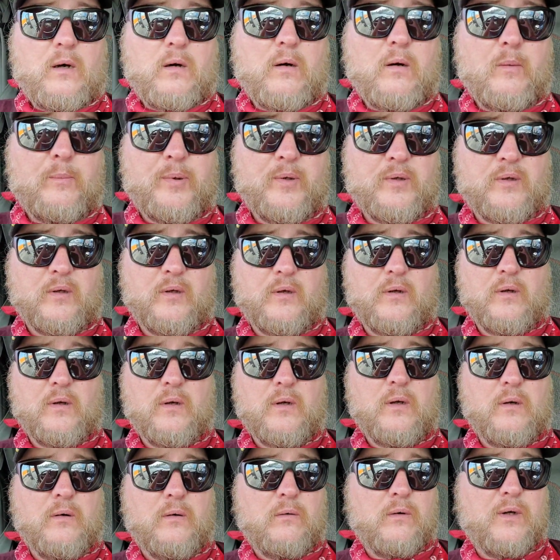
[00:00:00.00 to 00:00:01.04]
hope it's a good
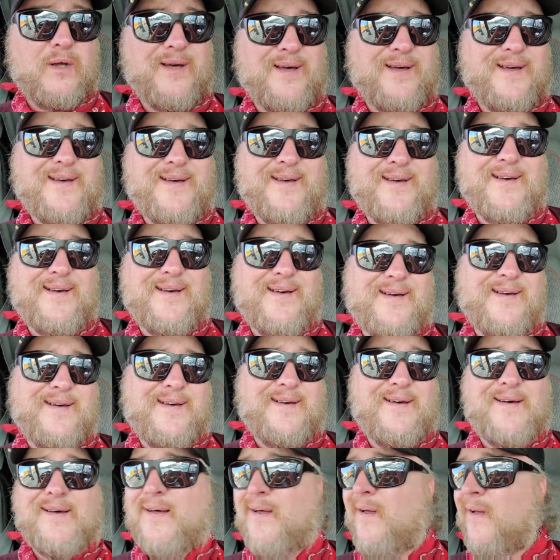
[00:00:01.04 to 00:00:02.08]
load.
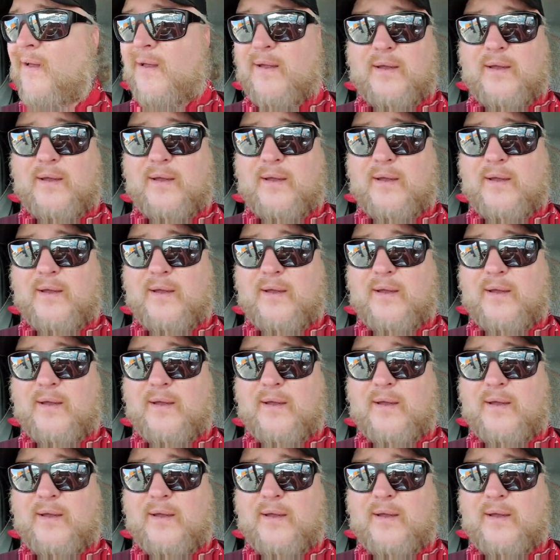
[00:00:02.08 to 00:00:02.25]
Check